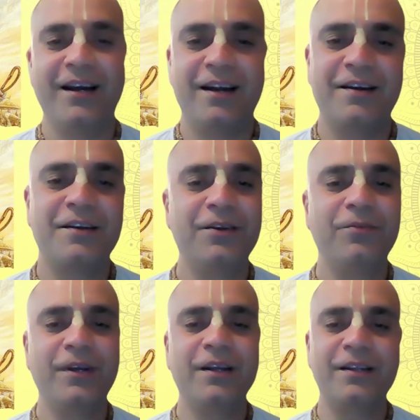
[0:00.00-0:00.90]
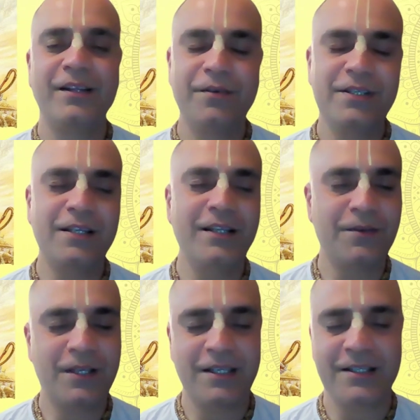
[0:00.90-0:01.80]
And when Devis and
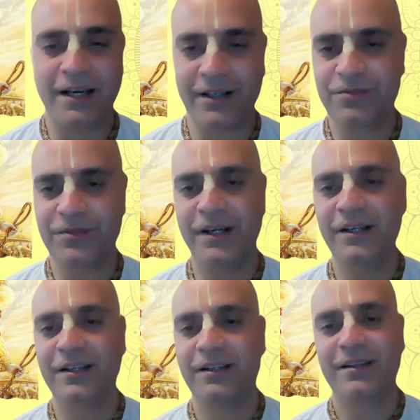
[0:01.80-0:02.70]
Devatas are satisfied,